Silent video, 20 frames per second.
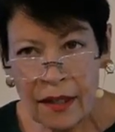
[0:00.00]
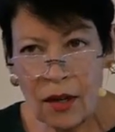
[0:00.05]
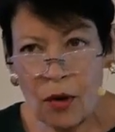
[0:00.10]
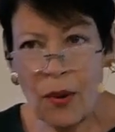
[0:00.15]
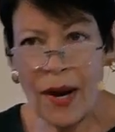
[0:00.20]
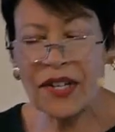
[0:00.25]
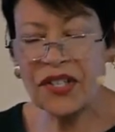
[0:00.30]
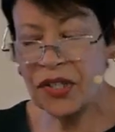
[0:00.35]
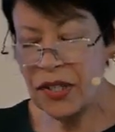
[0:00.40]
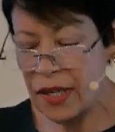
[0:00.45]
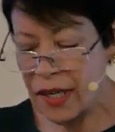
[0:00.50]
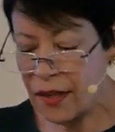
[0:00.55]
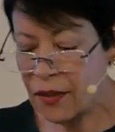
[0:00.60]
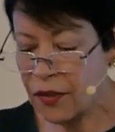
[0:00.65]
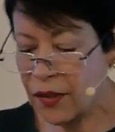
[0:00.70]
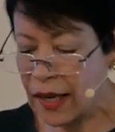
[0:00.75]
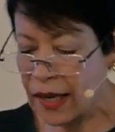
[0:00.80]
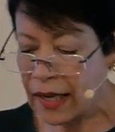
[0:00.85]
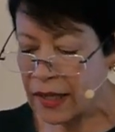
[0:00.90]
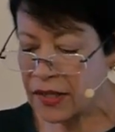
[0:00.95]
Questioning
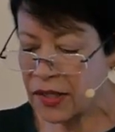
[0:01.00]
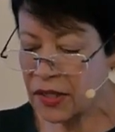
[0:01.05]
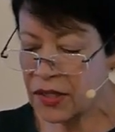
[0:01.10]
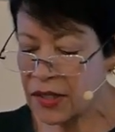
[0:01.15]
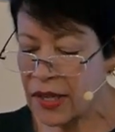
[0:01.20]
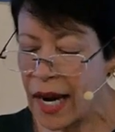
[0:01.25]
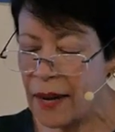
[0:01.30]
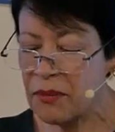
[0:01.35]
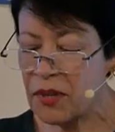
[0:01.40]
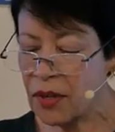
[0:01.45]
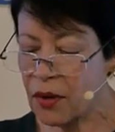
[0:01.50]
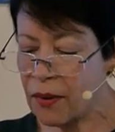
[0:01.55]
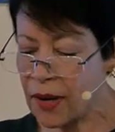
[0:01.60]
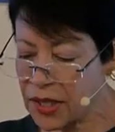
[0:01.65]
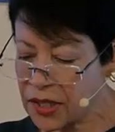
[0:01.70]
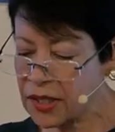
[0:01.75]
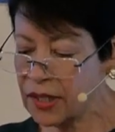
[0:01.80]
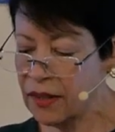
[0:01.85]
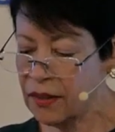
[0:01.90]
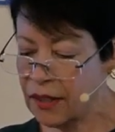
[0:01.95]
things. It's time to
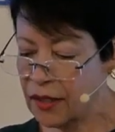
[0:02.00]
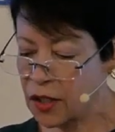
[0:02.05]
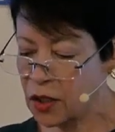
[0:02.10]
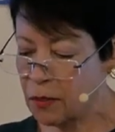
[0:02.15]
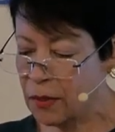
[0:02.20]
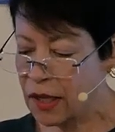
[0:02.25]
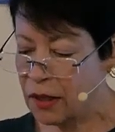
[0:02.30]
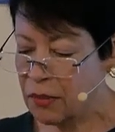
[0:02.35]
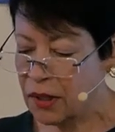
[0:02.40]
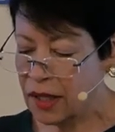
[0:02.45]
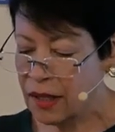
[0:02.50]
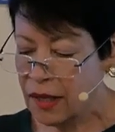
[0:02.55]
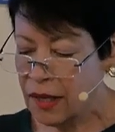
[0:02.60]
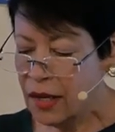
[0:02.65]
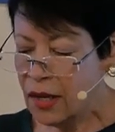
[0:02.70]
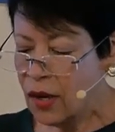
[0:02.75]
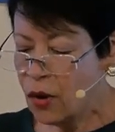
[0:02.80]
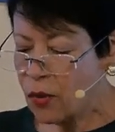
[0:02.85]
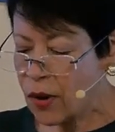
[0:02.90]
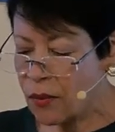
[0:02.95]
question things, maybe.
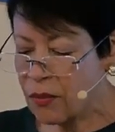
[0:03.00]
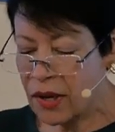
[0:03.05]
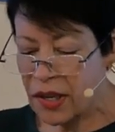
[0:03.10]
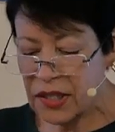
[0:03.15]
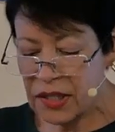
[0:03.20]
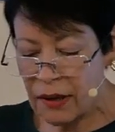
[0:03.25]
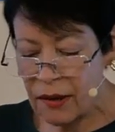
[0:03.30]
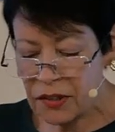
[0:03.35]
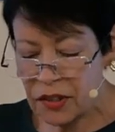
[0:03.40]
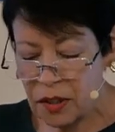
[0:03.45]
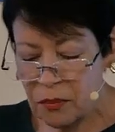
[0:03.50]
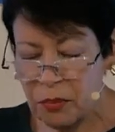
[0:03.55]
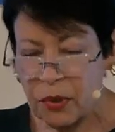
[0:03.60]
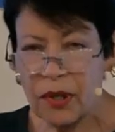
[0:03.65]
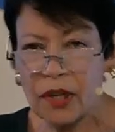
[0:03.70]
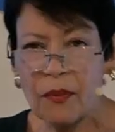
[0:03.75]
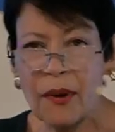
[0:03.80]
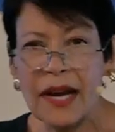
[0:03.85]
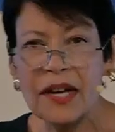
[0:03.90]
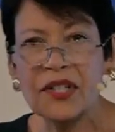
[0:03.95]
When we're adults and
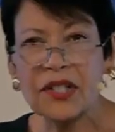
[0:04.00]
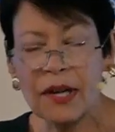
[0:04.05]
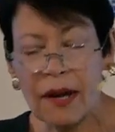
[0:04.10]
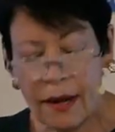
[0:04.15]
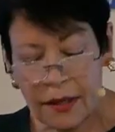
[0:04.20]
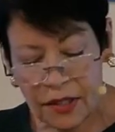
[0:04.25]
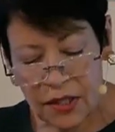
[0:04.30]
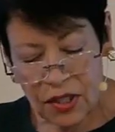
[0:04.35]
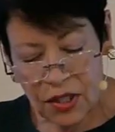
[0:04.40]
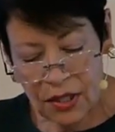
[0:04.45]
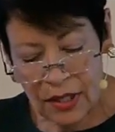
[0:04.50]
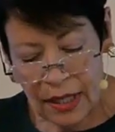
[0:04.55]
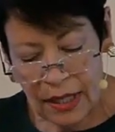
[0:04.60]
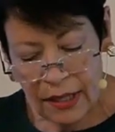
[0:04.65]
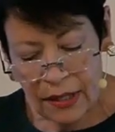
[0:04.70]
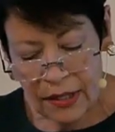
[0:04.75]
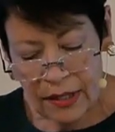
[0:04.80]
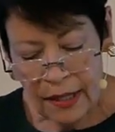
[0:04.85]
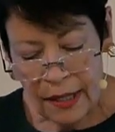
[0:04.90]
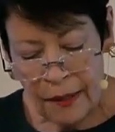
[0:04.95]
put away childish
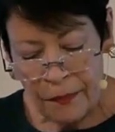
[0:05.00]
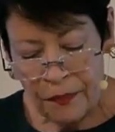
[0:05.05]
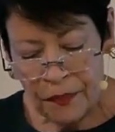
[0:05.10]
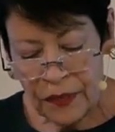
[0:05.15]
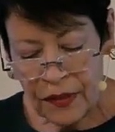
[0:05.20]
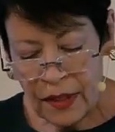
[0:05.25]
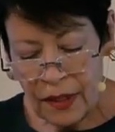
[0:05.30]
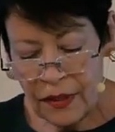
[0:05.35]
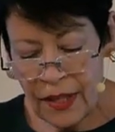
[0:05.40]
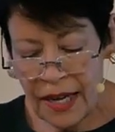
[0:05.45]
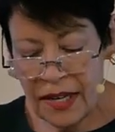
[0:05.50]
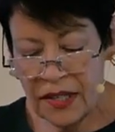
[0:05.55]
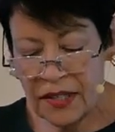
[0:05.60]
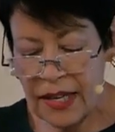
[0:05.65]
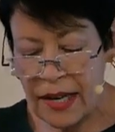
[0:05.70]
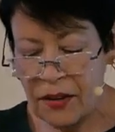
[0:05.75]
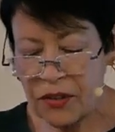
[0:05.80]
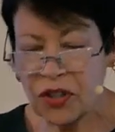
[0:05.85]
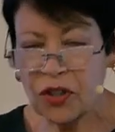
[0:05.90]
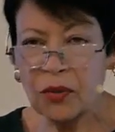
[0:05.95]
things, that
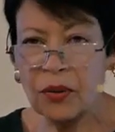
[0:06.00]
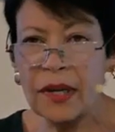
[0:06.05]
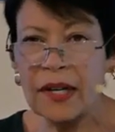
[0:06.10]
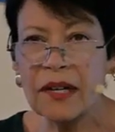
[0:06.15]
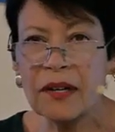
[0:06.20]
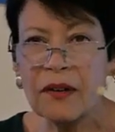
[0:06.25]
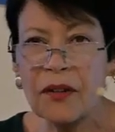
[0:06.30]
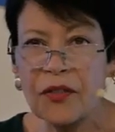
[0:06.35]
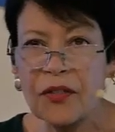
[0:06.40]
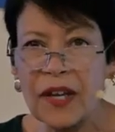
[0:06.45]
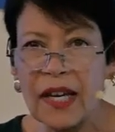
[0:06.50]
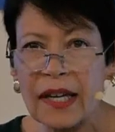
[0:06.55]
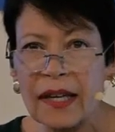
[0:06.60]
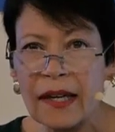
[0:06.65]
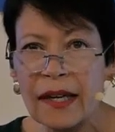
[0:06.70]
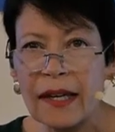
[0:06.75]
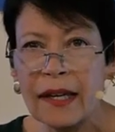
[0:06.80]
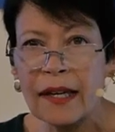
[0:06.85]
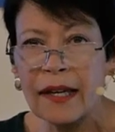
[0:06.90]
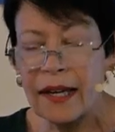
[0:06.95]
entails critical
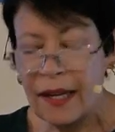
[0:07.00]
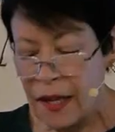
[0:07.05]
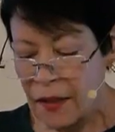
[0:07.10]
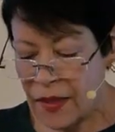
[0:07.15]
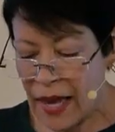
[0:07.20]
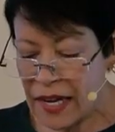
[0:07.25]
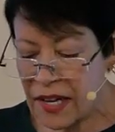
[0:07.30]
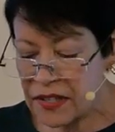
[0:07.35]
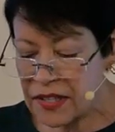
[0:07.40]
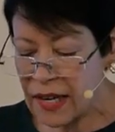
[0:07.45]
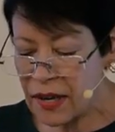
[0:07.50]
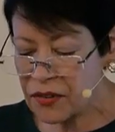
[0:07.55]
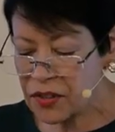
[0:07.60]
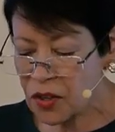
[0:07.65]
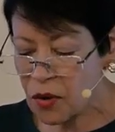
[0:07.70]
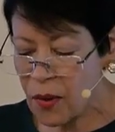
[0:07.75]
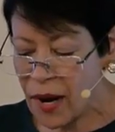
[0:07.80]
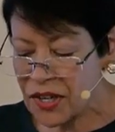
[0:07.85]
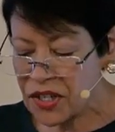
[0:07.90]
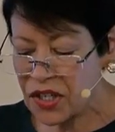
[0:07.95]
thinking. That
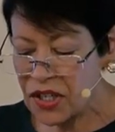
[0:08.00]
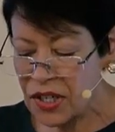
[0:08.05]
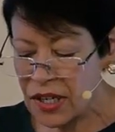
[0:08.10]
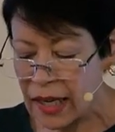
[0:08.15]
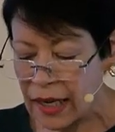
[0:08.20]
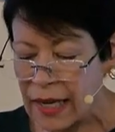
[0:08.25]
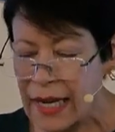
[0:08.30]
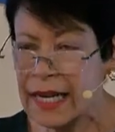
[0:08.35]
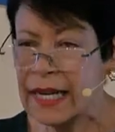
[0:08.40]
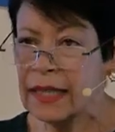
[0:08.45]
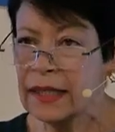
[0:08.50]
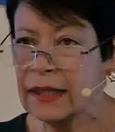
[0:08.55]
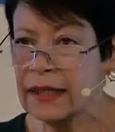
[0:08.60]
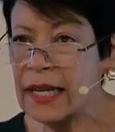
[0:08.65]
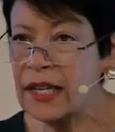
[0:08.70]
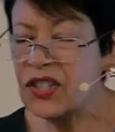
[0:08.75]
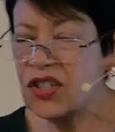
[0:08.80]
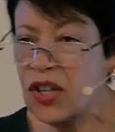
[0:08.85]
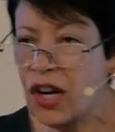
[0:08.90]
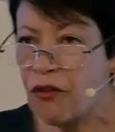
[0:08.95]
entails questioning,
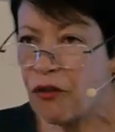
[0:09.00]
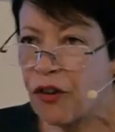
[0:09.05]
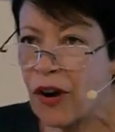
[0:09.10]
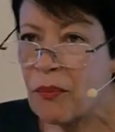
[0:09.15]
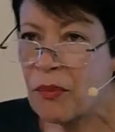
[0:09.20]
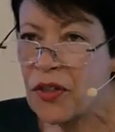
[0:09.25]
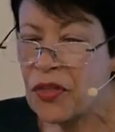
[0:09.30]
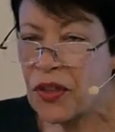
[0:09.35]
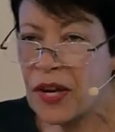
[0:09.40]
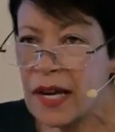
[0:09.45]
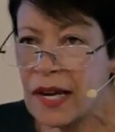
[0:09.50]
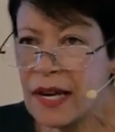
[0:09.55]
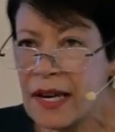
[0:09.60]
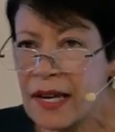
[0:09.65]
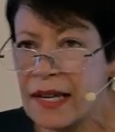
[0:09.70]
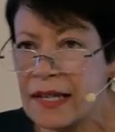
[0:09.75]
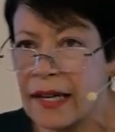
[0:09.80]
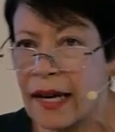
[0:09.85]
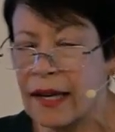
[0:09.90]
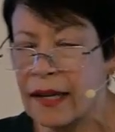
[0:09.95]
listening from
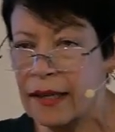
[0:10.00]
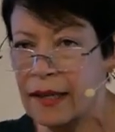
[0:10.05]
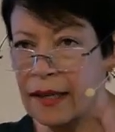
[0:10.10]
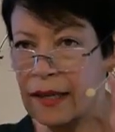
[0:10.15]
within.